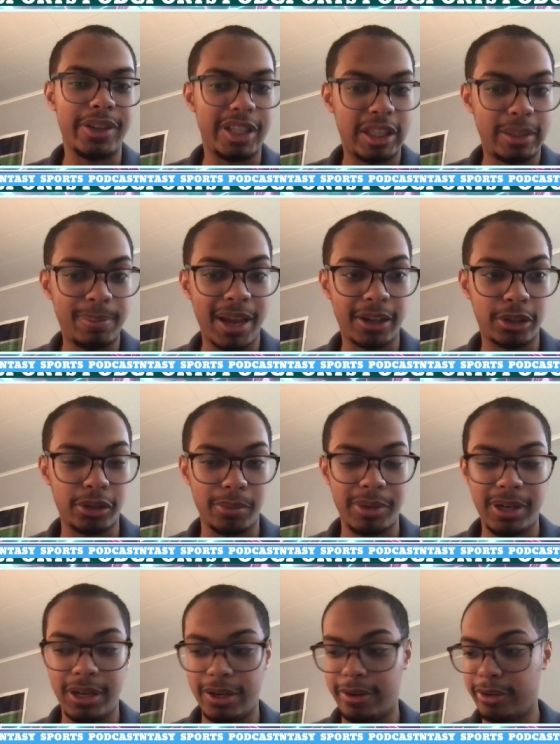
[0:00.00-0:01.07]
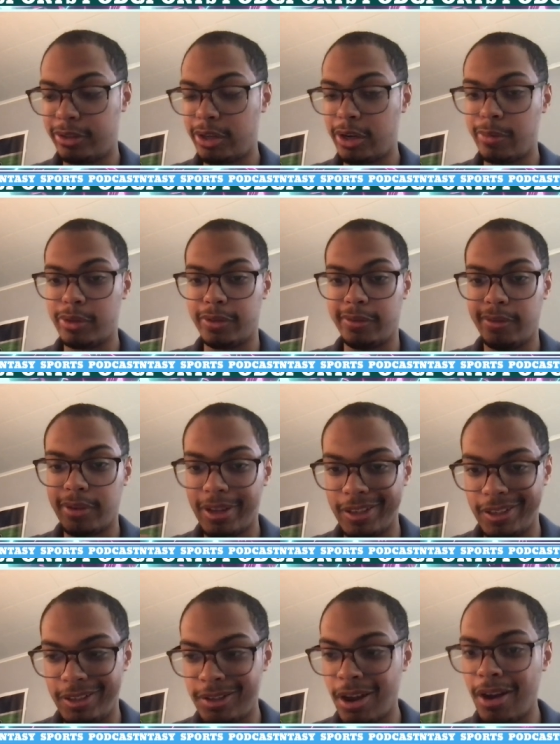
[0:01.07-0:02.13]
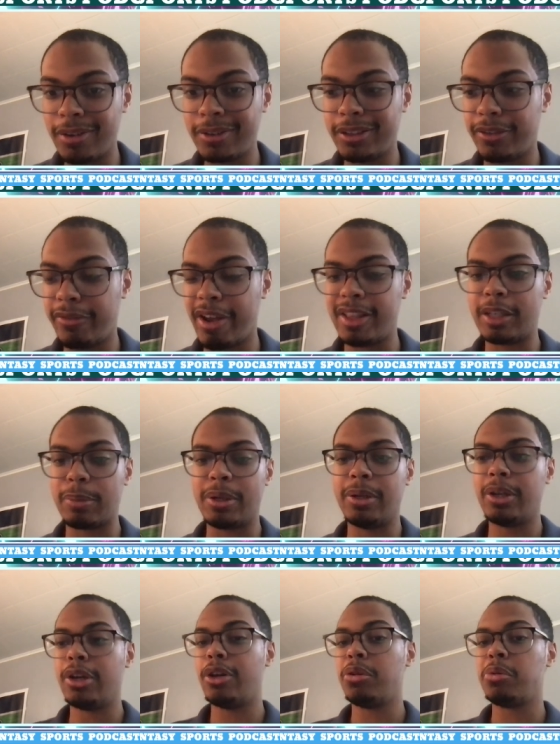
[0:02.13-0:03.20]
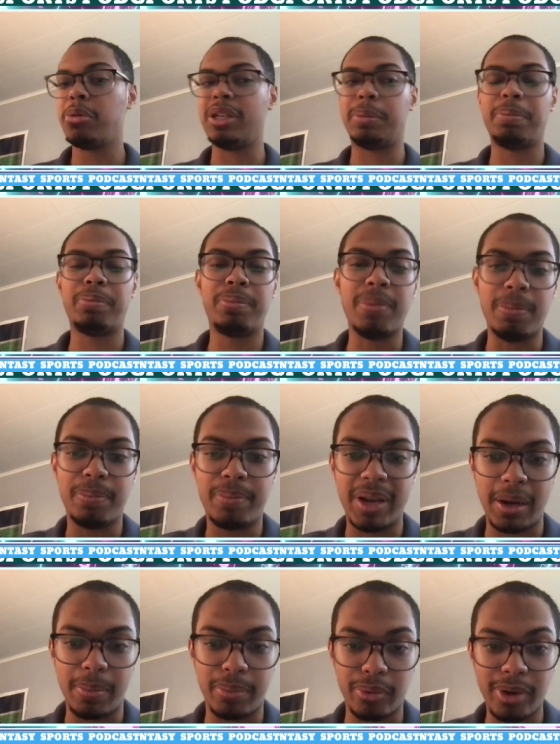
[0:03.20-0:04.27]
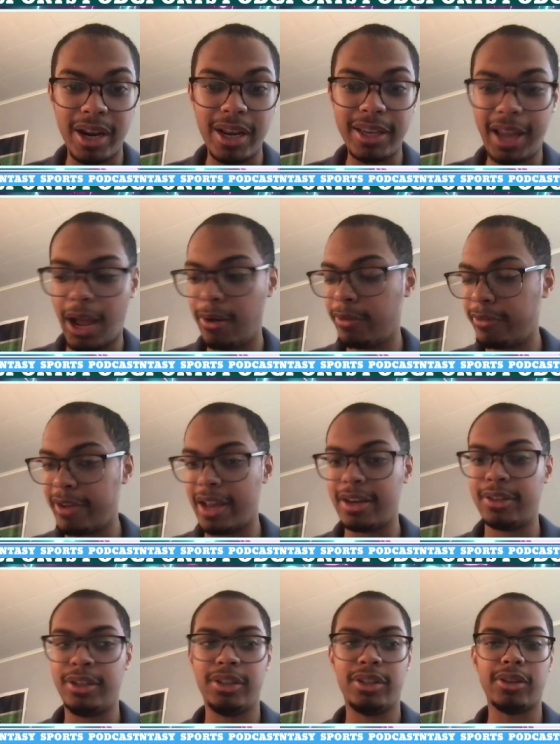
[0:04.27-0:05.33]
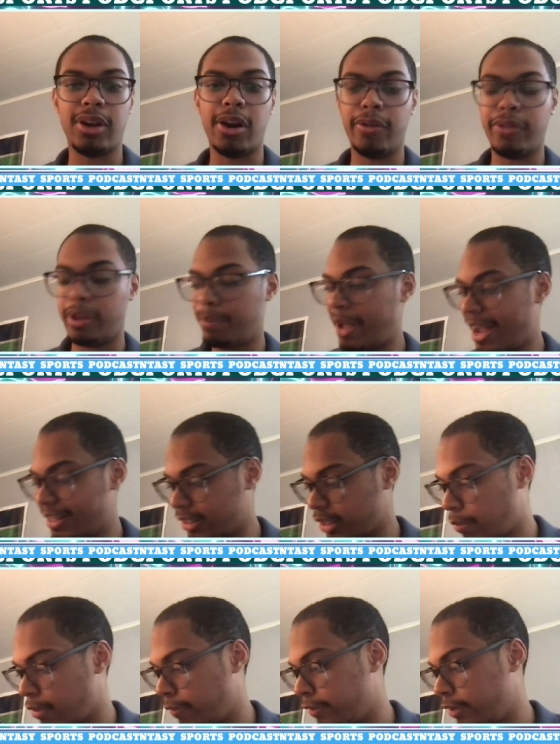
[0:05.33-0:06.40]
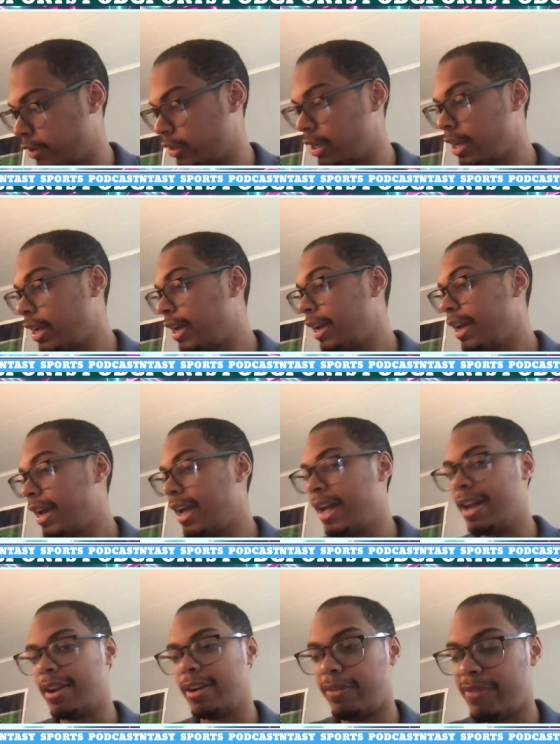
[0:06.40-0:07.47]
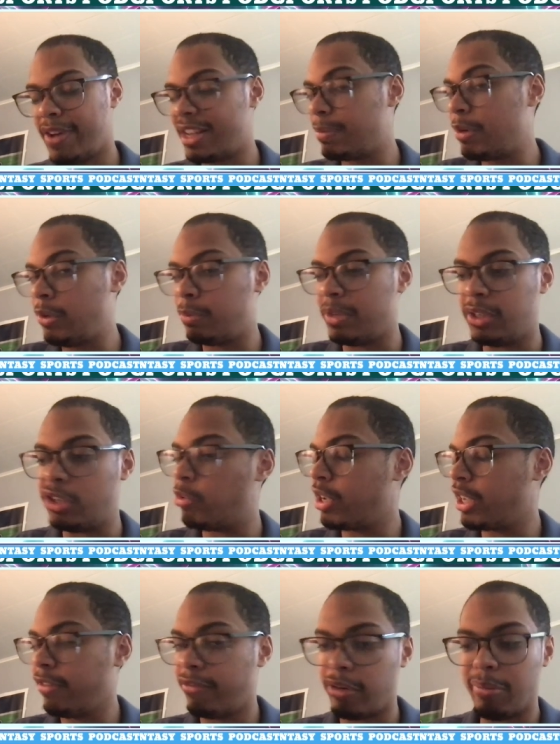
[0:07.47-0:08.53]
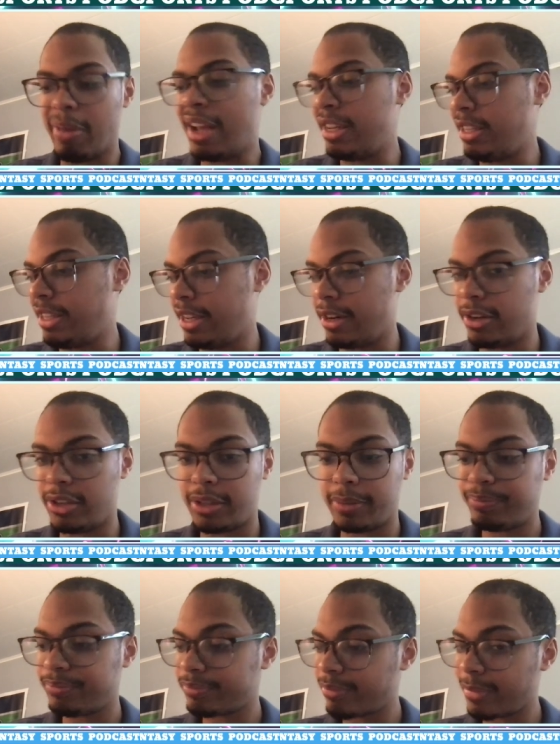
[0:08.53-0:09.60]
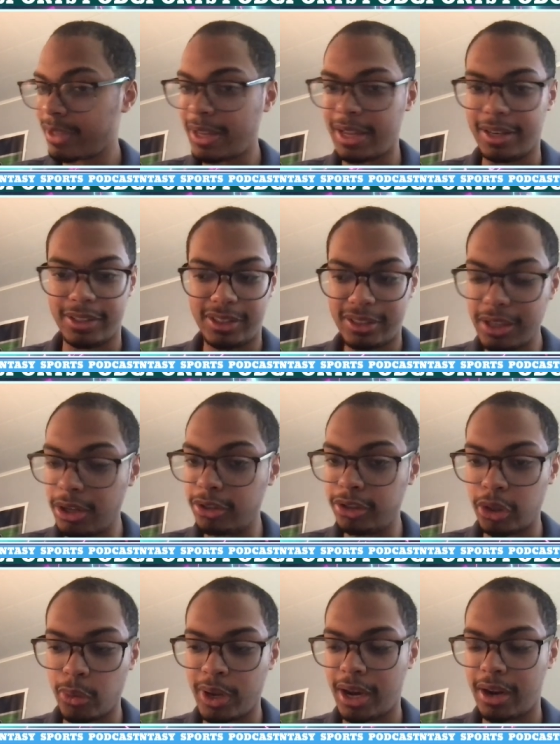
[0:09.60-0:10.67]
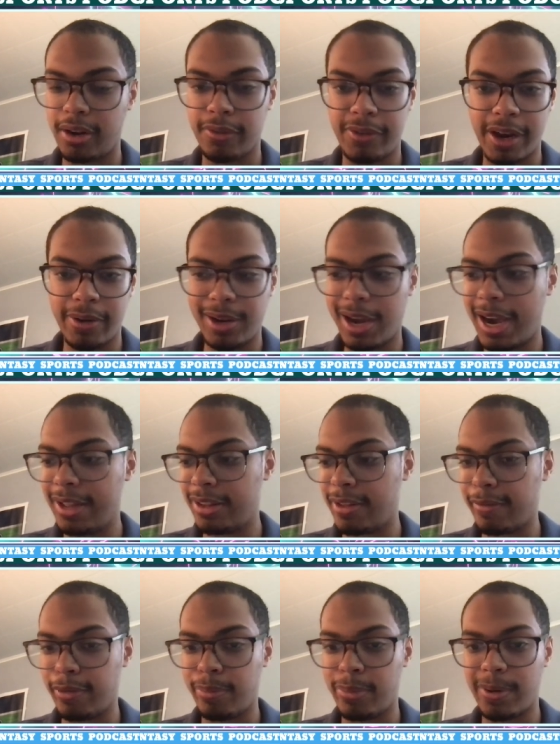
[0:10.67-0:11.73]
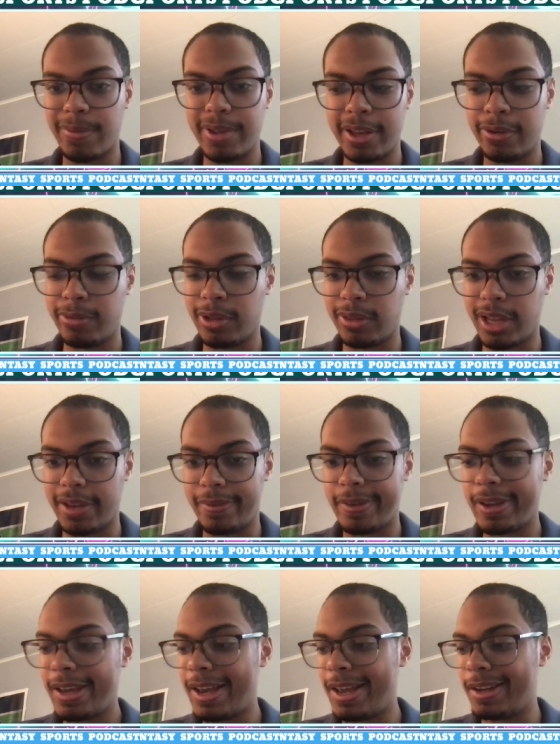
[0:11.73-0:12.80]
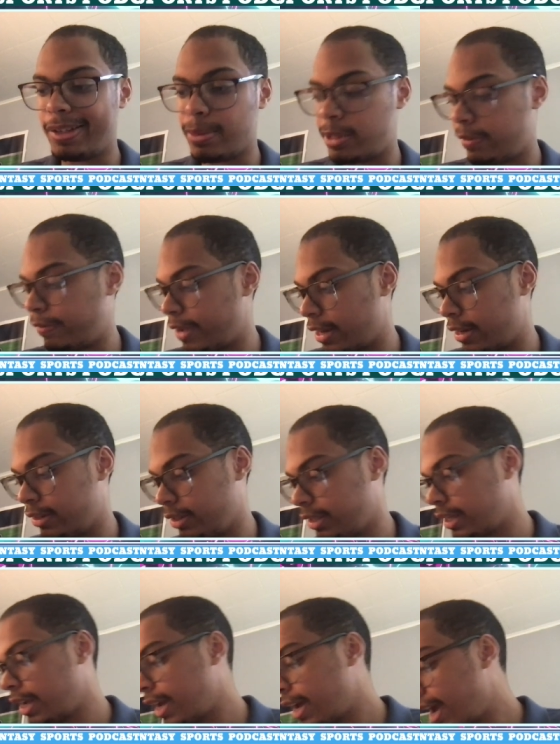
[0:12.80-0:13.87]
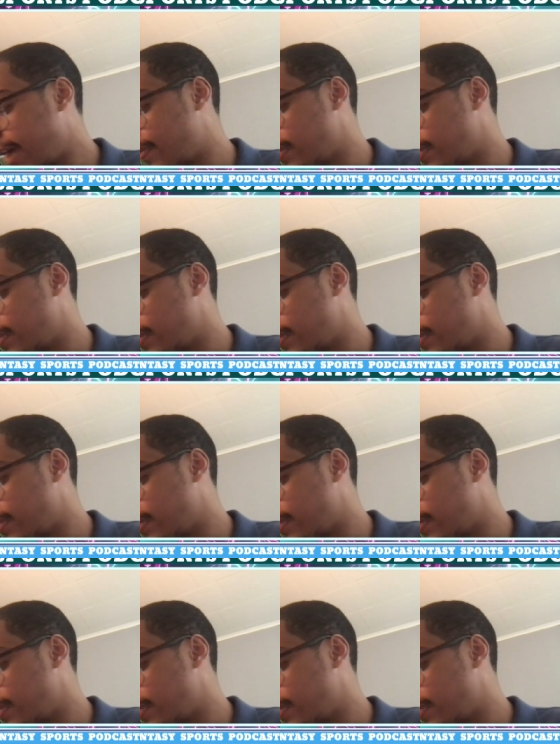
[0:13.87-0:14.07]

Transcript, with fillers: spectrum here in terms of a young defenseman who has been a breakout fantasy star over the past couple of years, and a defenseman who's been doing it for many years and is still doing it at a very high level, both in real life and in terms of fantasy. At the